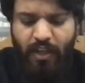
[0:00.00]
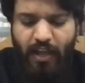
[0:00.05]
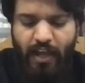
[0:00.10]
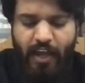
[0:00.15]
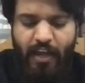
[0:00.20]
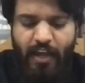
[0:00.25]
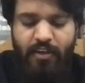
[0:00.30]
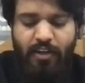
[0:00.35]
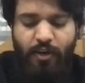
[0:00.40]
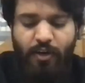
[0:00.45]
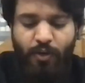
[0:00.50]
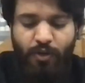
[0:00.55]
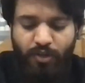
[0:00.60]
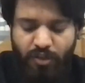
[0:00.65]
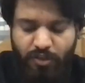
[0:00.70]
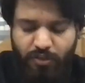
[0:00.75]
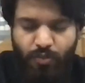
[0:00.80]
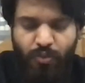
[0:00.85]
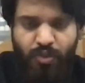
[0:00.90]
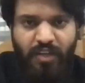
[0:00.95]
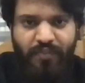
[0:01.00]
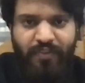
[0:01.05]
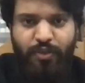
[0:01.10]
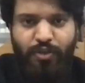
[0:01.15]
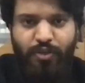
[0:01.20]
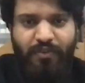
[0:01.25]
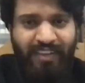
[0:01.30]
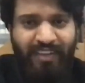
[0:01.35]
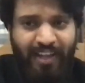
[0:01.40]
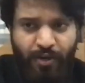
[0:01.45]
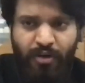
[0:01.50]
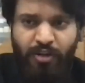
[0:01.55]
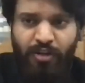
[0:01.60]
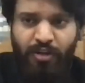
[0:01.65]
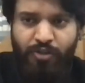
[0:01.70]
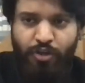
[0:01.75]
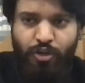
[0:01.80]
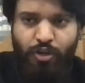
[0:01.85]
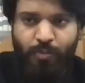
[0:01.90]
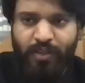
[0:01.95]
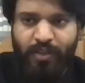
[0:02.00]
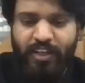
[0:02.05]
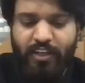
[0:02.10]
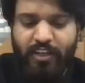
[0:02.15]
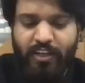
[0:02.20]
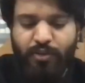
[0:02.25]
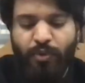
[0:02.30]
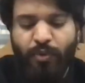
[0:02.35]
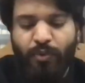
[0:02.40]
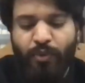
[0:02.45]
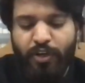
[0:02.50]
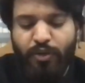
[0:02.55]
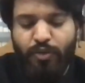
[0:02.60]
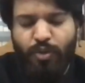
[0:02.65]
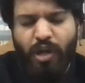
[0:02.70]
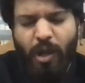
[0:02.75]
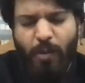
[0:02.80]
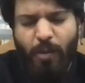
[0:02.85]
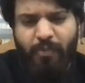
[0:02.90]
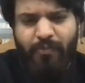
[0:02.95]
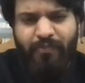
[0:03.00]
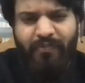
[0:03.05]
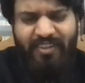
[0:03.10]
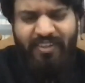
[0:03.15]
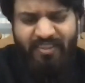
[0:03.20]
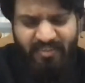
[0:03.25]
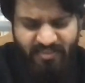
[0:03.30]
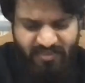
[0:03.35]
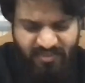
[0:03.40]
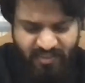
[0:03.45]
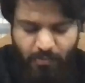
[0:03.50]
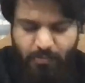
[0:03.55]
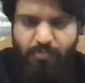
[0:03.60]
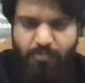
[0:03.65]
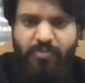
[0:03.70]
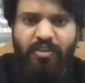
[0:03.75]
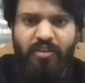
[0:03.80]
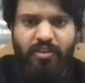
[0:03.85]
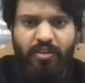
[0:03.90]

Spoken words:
and it is only when you have narrowed down your topic that you are going to come up with some